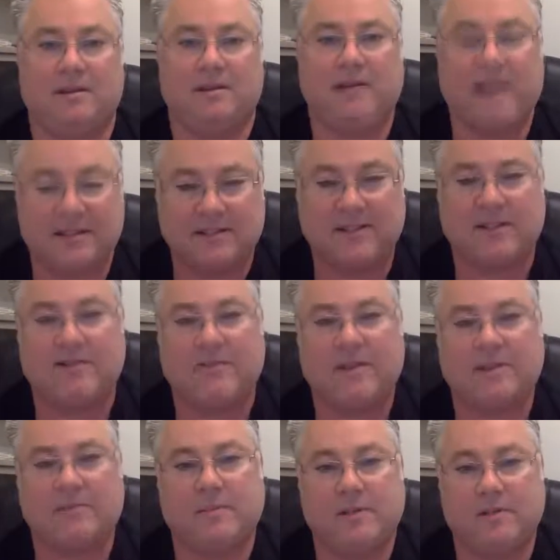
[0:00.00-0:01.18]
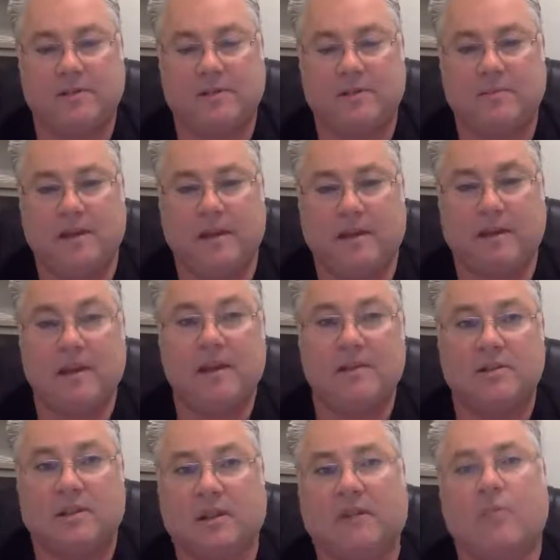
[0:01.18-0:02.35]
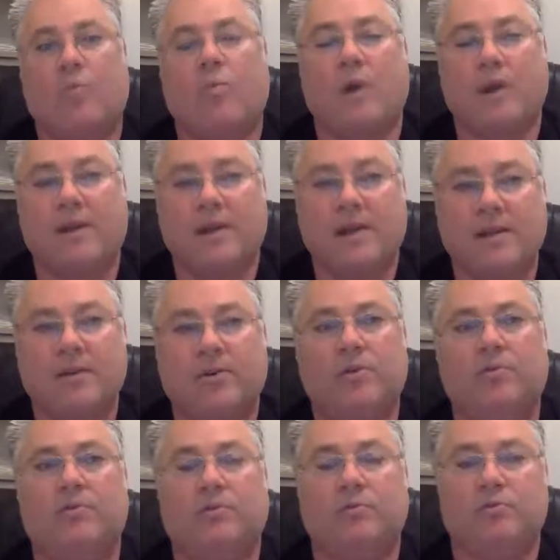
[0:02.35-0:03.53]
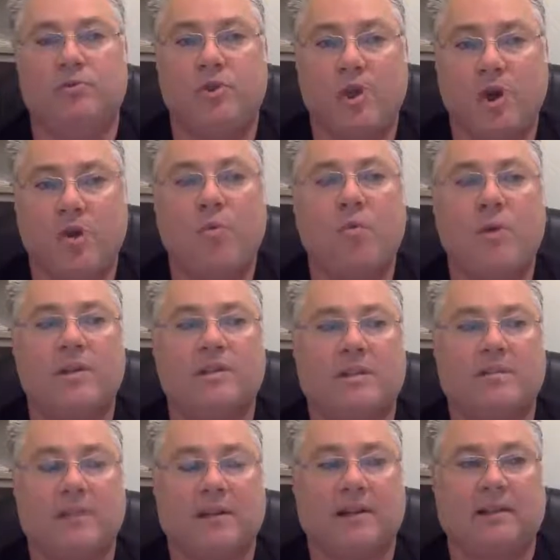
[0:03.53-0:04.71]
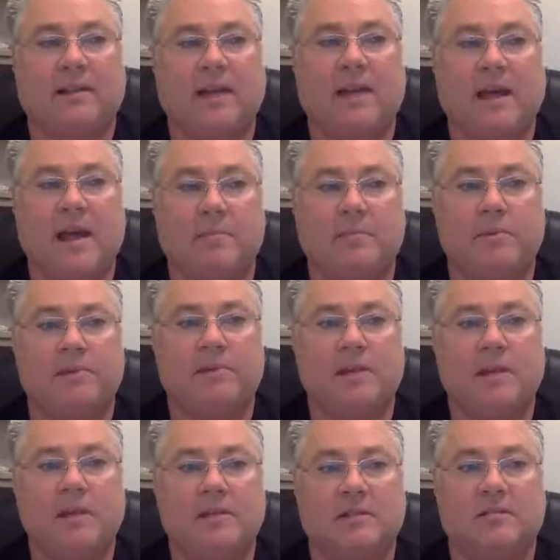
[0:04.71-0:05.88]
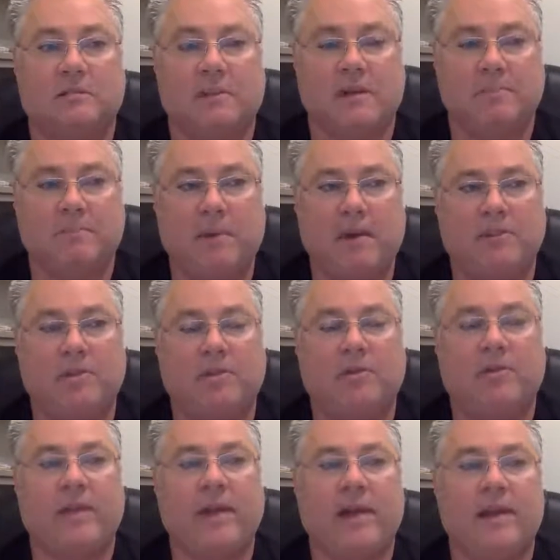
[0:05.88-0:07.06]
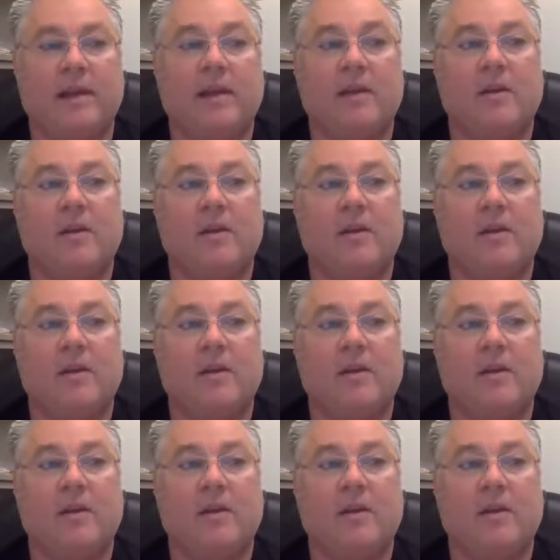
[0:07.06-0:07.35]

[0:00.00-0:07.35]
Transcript: That's the investment you need to make. It's like, what can I do to know when something like that happens? Spend budget on that.